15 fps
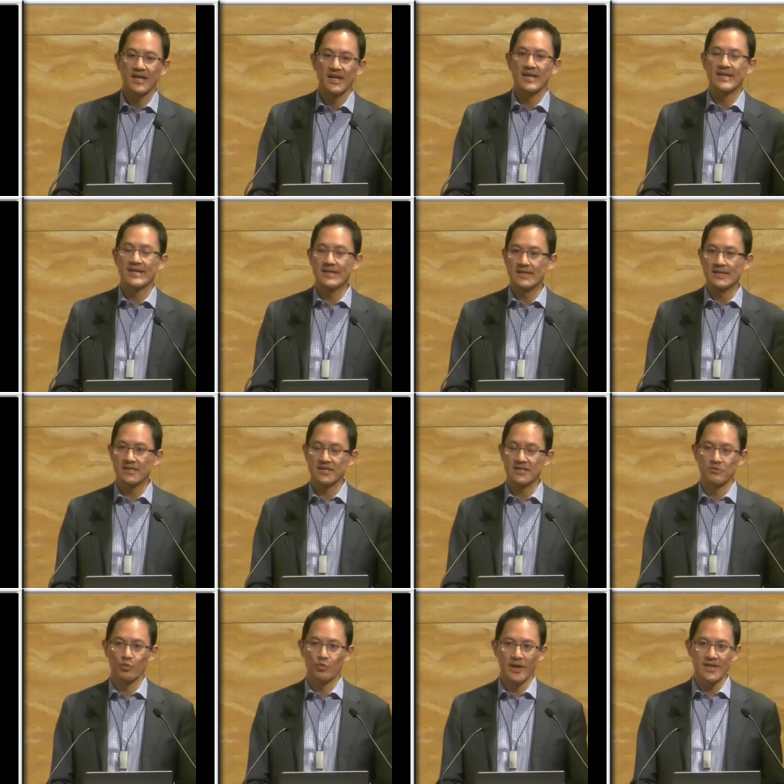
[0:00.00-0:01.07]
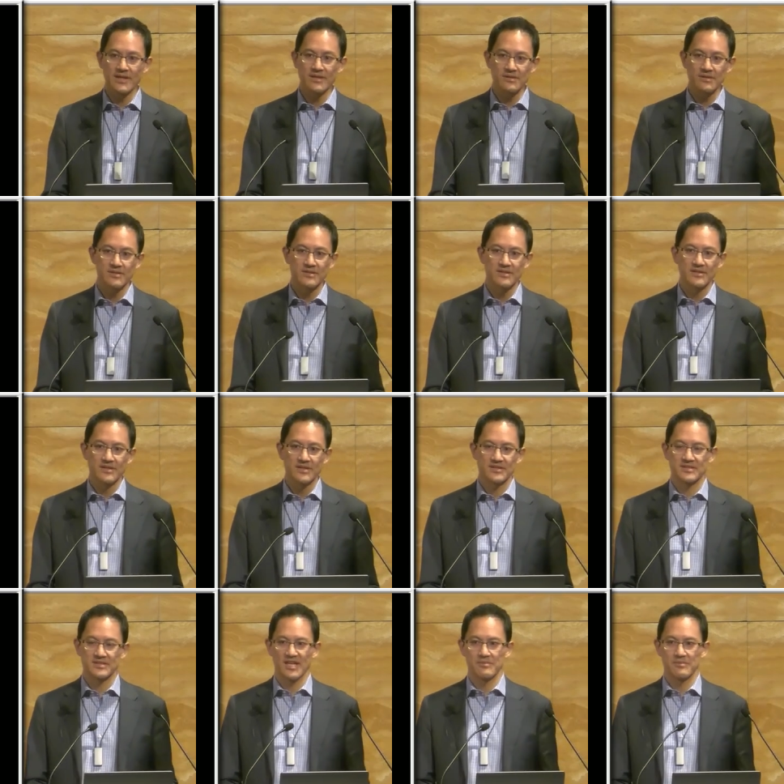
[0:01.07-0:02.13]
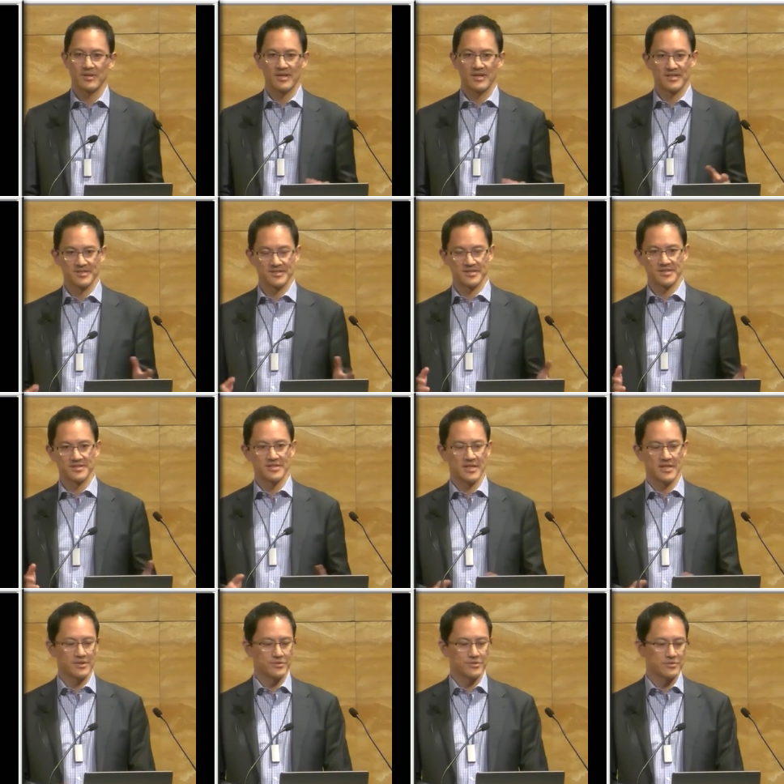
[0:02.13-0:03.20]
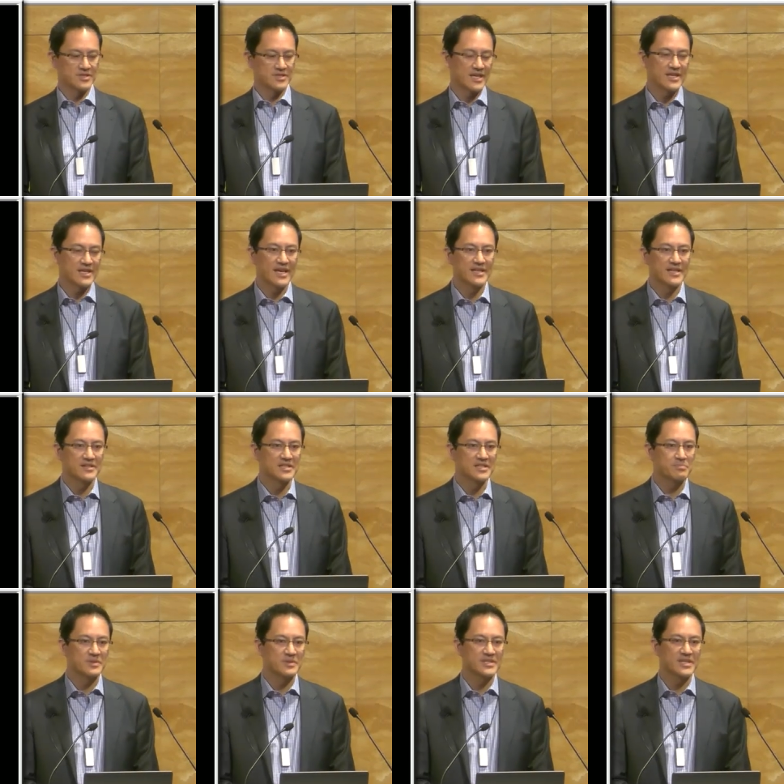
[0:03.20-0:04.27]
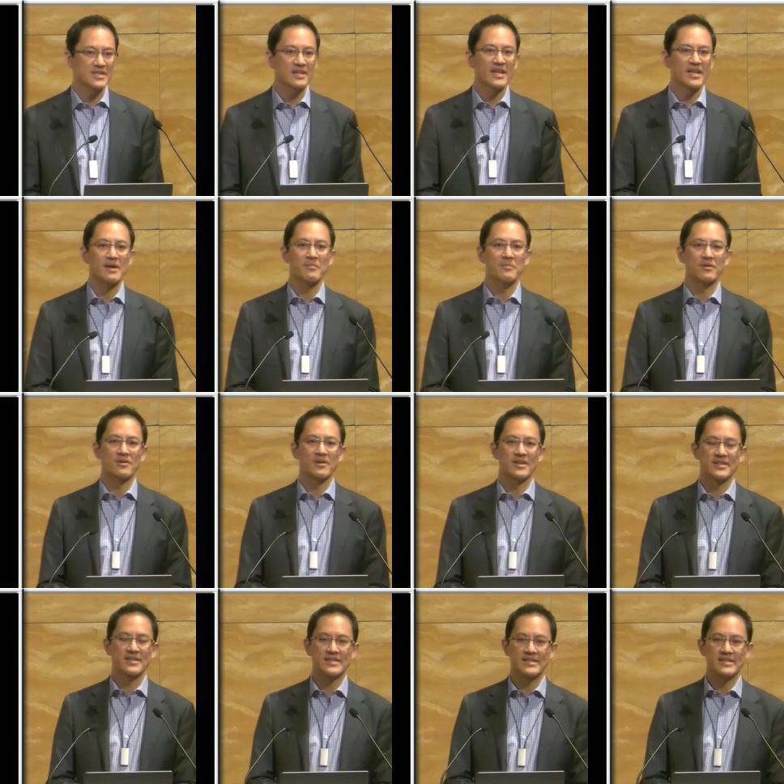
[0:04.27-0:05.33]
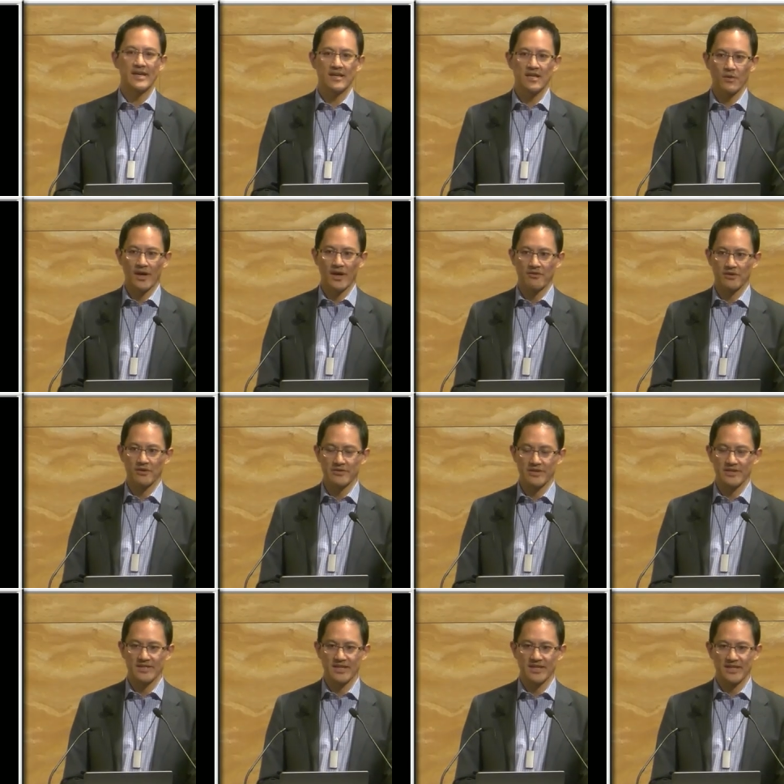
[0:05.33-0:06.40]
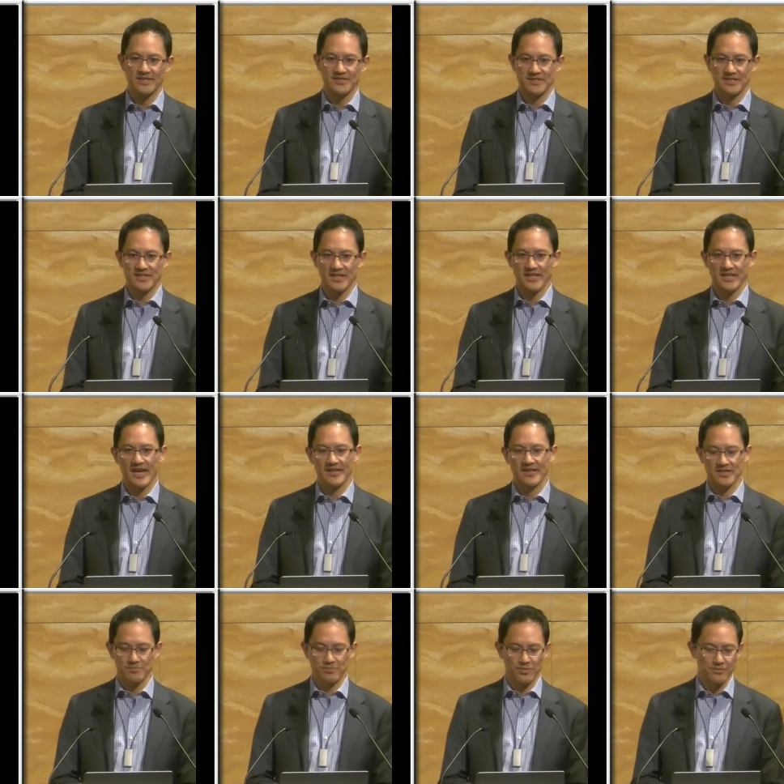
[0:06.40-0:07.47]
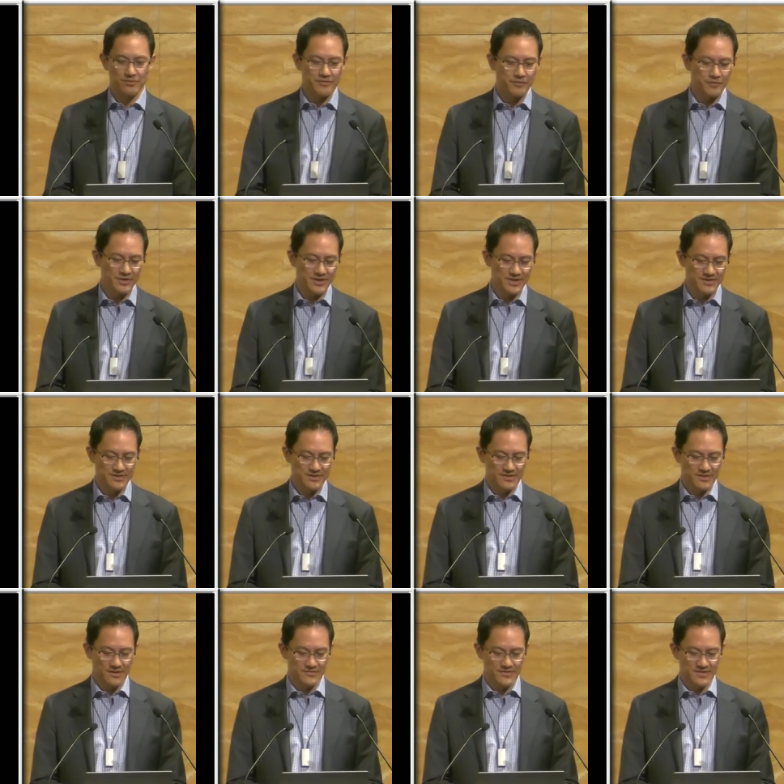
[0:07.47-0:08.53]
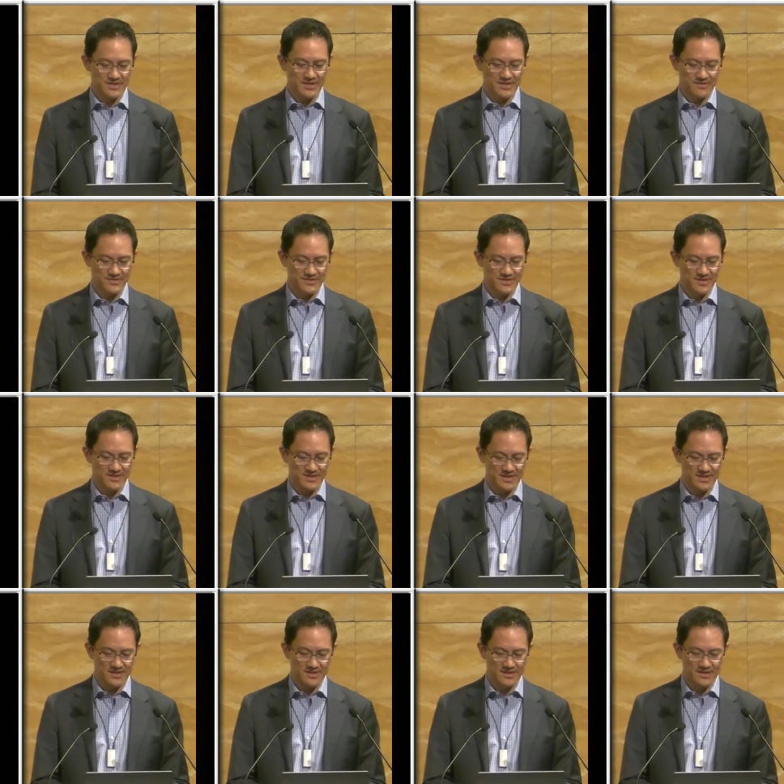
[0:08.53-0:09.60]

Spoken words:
here in red. It stabilizes the DRUJ, and in this particular MRI, the yellow arrow indicates a tear at the periphery of the TFCC.